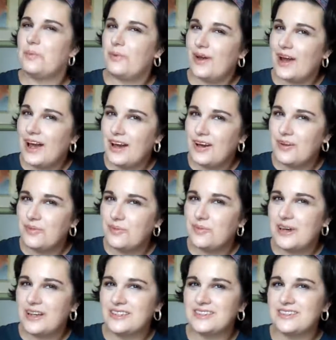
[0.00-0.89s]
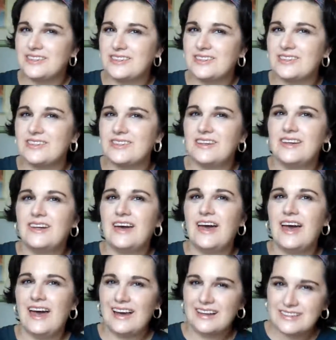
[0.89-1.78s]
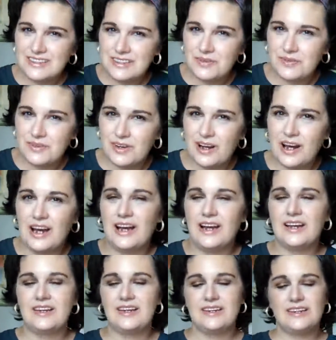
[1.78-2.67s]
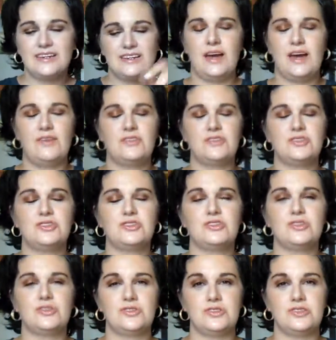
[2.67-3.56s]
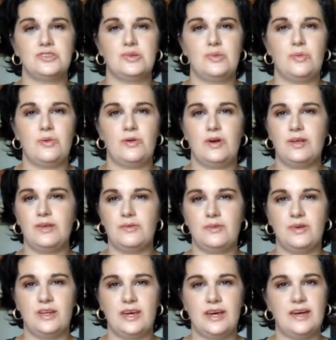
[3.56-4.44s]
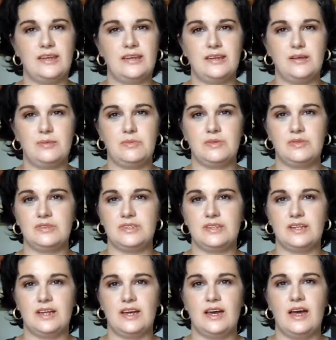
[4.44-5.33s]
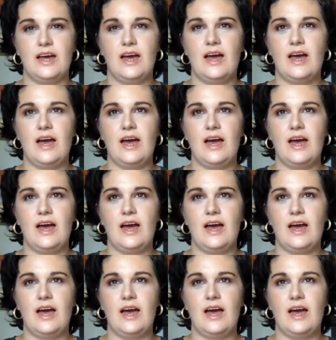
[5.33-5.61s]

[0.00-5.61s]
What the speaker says: brow pencil at Sephora. I was so disappointed when I ended up using it.